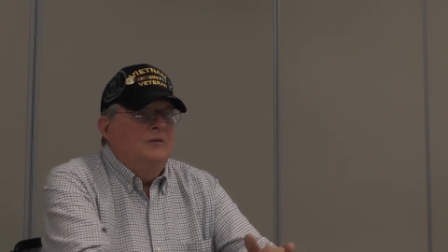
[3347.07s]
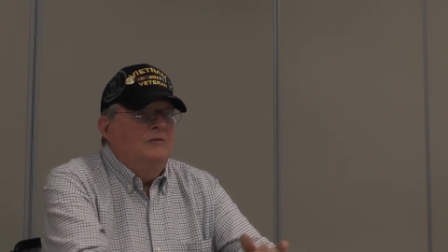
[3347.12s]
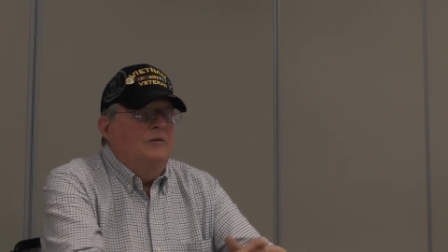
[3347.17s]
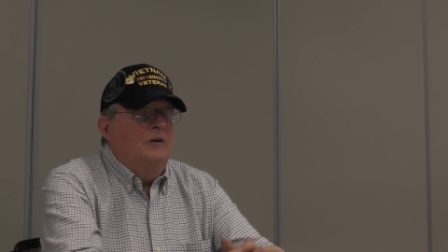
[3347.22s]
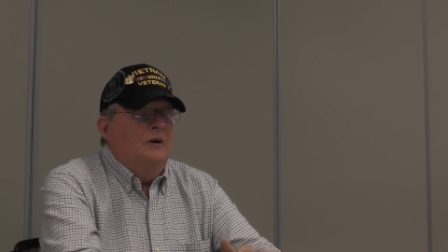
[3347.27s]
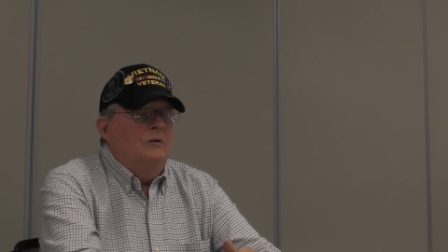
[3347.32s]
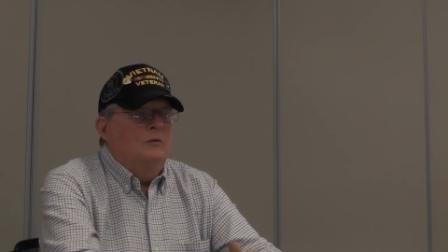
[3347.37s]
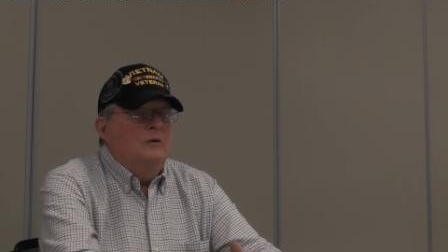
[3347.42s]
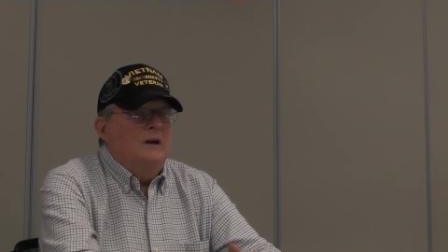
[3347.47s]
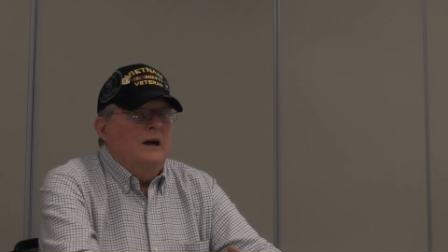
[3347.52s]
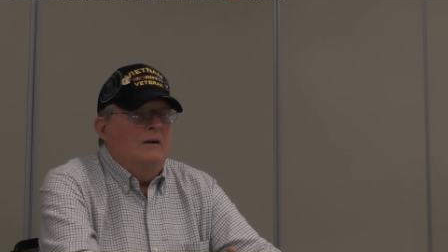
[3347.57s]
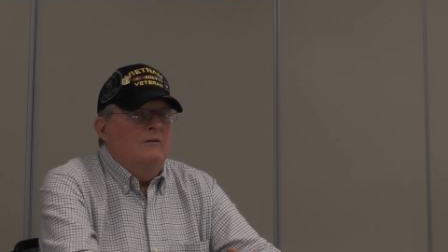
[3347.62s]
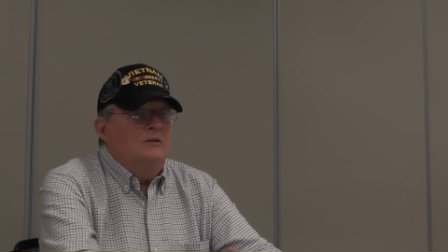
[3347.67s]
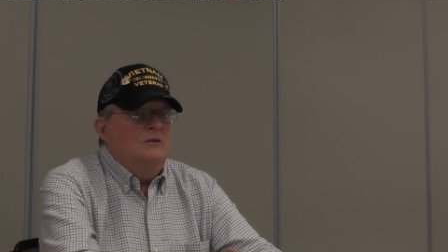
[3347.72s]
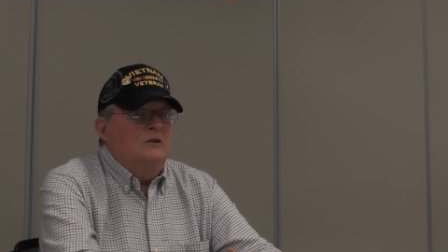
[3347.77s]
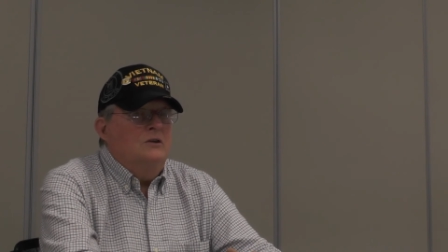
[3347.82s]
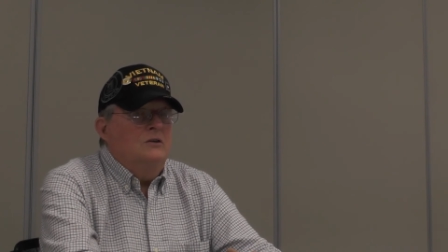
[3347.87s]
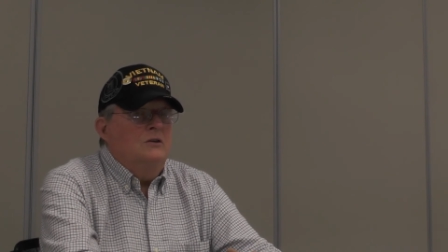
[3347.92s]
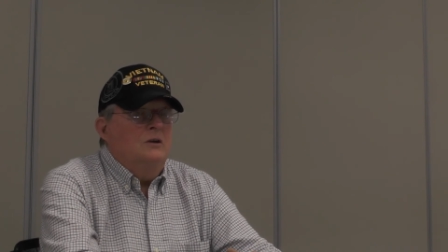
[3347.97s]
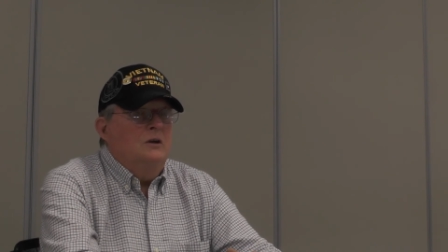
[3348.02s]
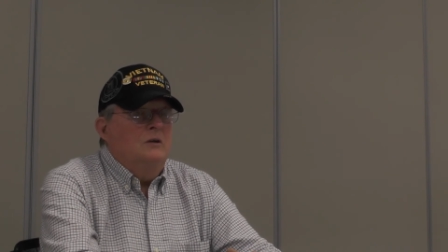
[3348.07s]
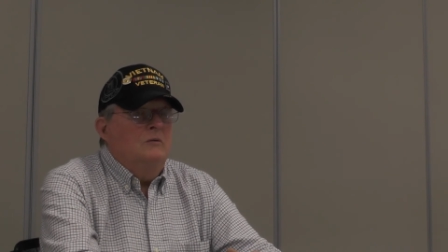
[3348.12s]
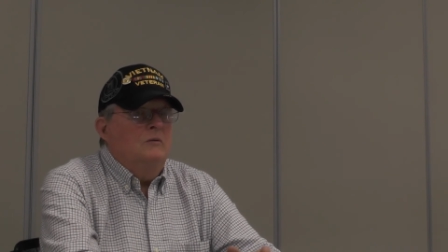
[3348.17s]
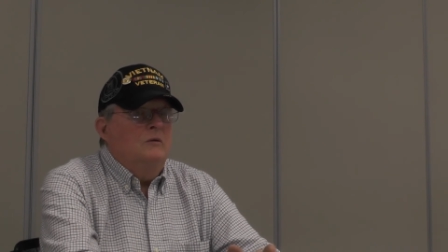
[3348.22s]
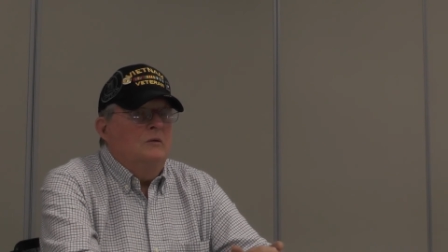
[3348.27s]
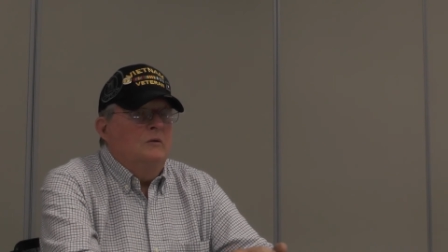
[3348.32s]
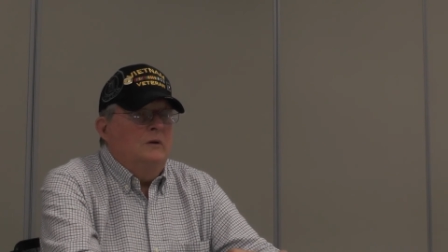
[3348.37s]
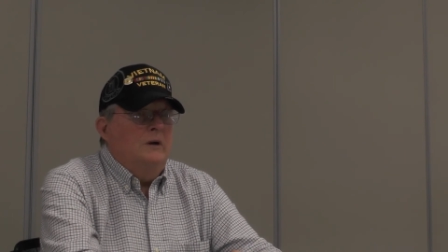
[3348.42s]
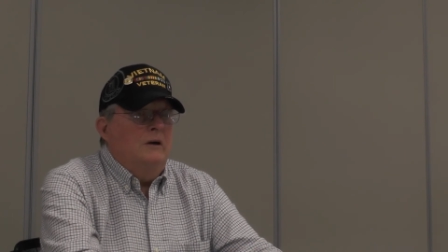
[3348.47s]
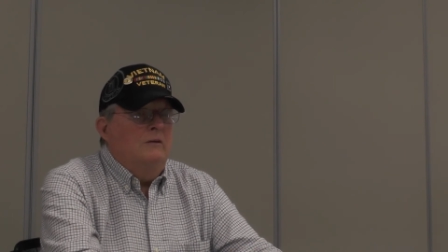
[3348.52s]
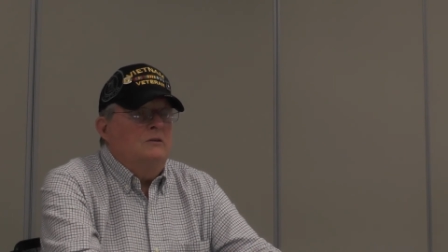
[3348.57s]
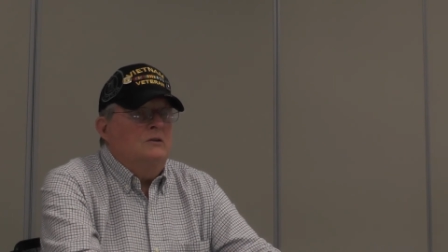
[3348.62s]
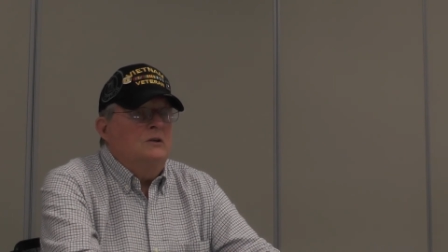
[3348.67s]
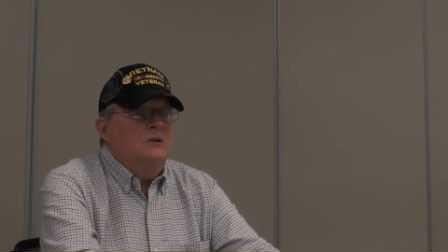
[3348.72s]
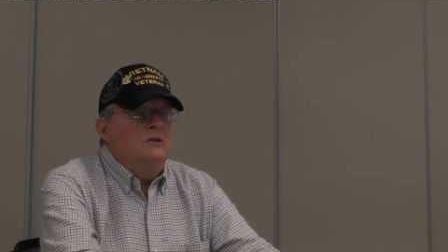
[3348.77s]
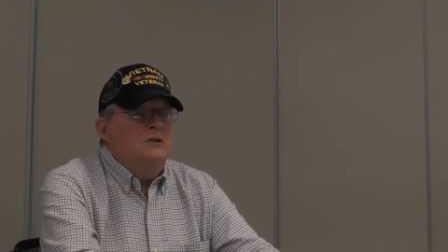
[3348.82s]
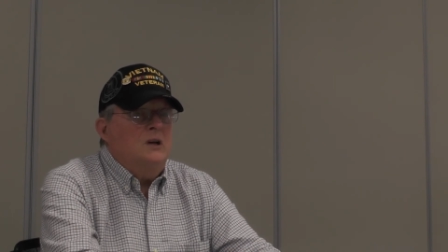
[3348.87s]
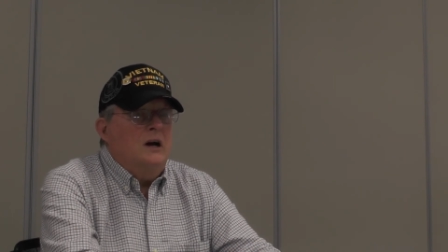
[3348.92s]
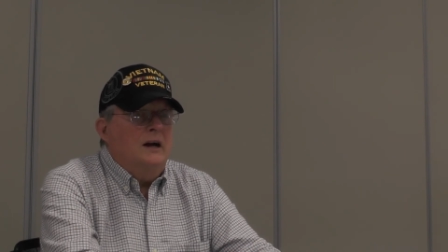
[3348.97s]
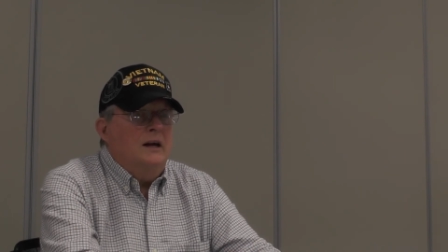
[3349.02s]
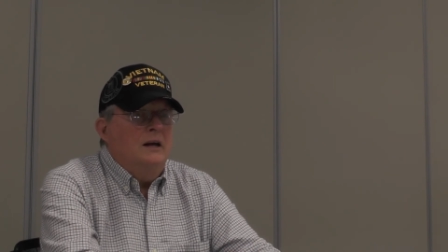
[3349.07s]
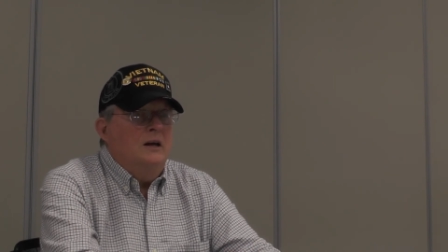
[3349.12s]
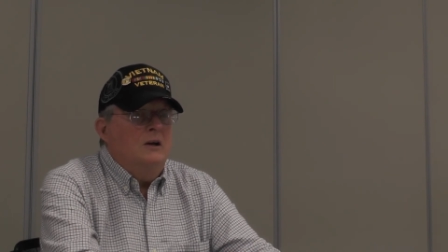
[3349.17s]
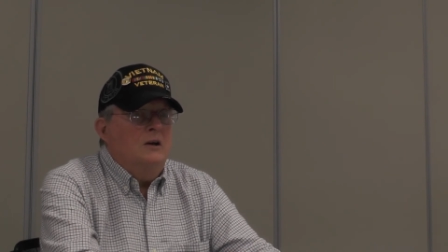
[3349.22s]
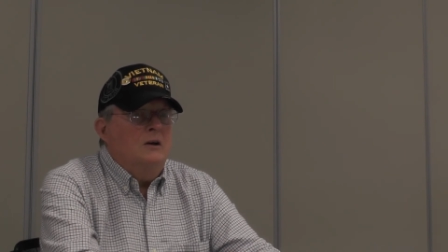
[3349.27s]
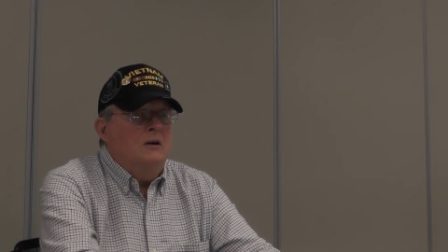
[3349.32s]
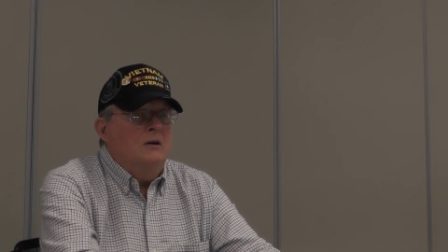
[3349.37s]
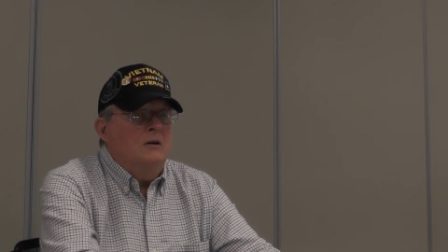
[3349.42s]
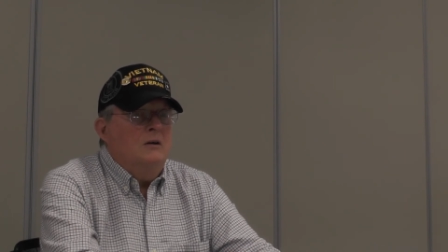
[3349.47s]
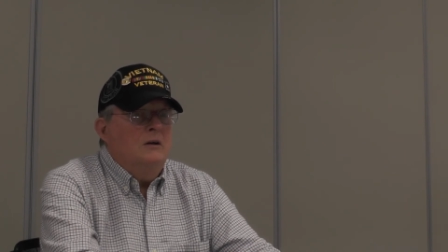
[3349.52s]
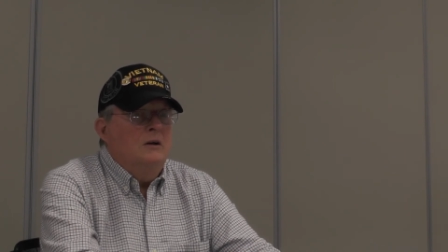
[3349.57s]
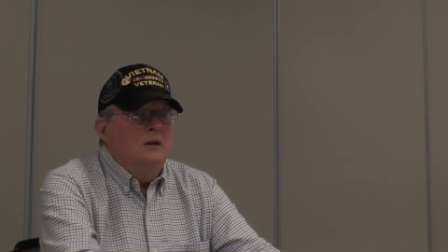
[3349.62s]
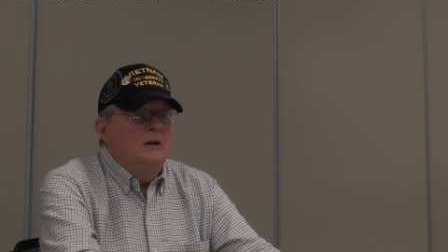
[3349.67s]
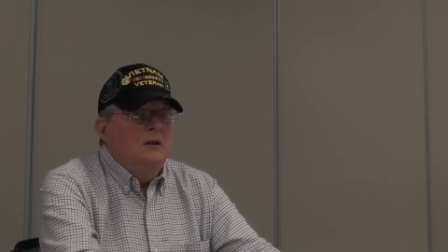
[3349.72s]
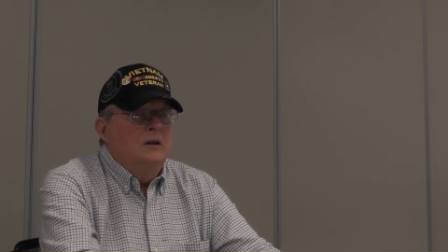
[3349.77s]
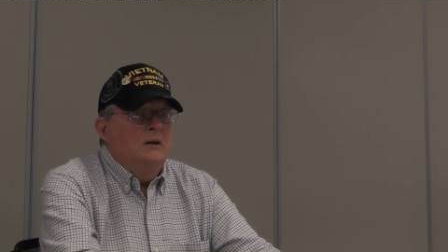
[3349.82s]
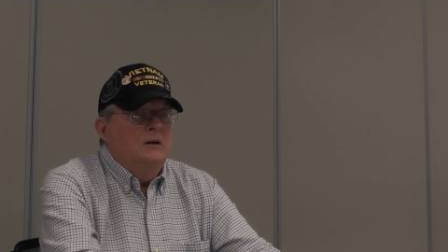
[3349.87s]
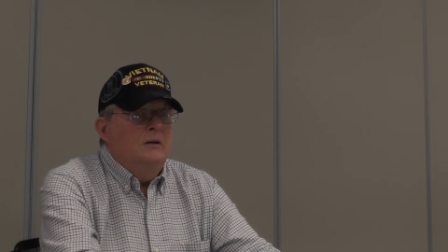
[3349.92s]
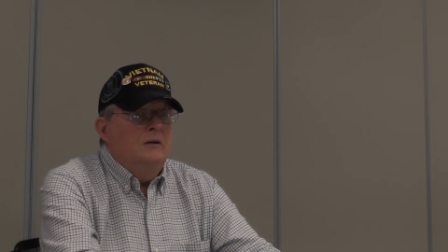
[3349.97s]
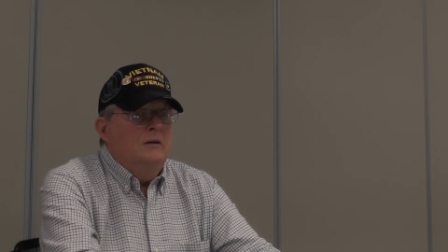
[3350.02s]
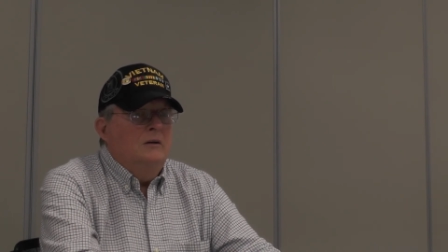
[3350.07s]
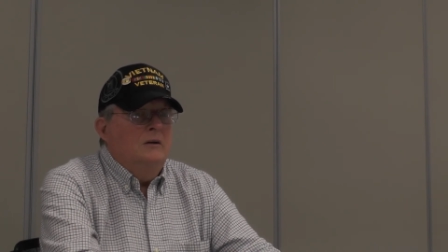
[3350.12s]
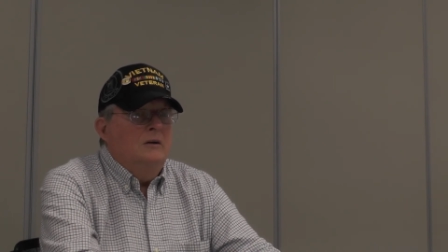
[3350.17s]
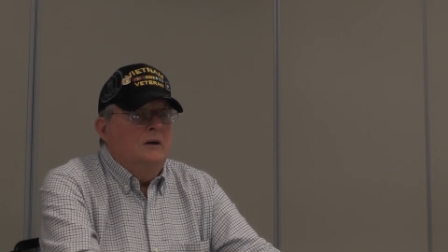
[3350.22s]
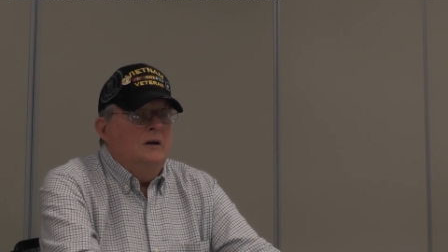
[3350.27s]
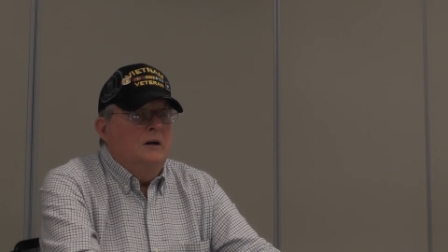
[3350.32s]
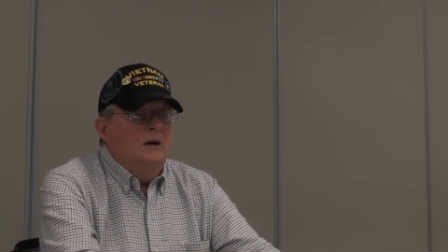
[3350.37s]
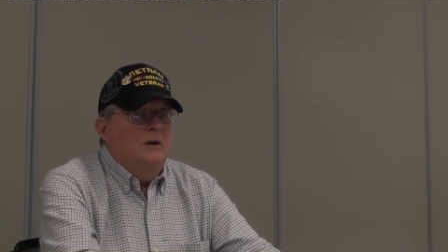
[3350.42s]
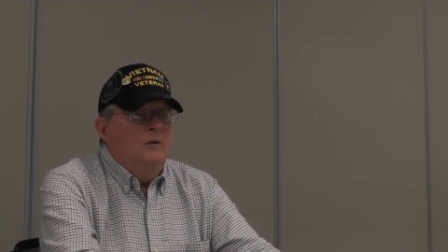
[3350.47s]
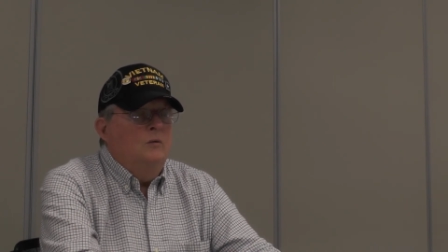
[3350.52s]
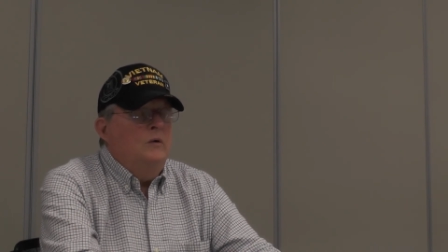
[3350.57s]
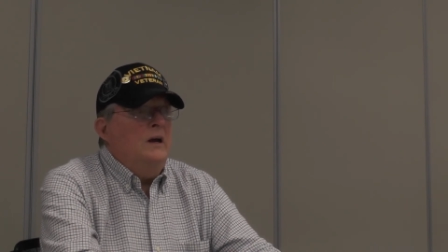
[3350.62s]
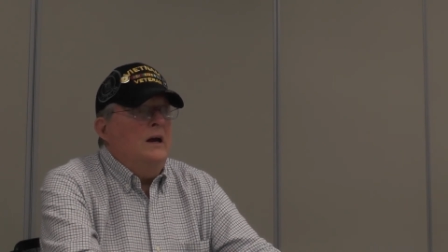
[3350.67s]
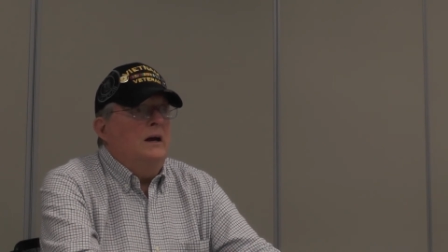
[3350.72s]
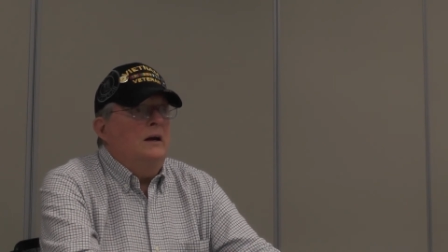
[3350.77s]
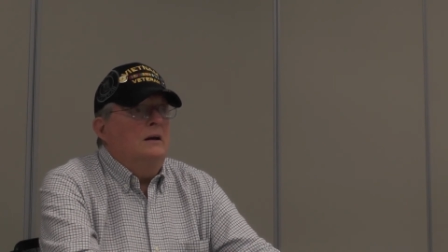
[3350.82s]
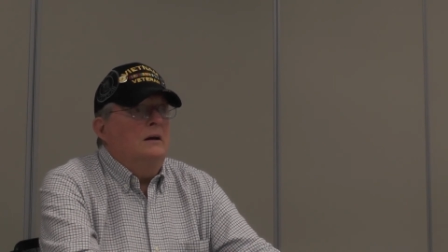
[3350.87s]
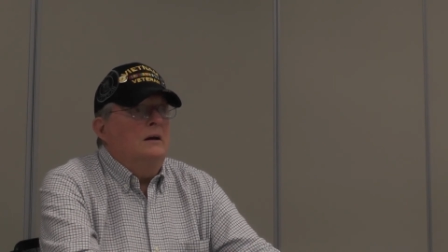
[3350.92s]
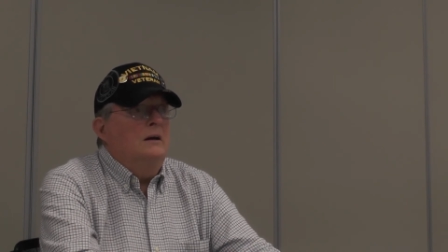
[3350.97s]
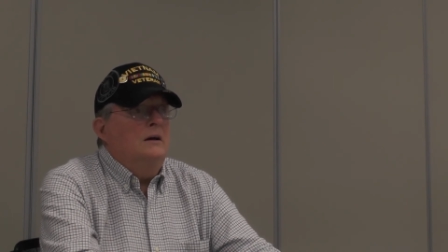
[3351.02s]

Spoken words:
But when I was in Zaire, we had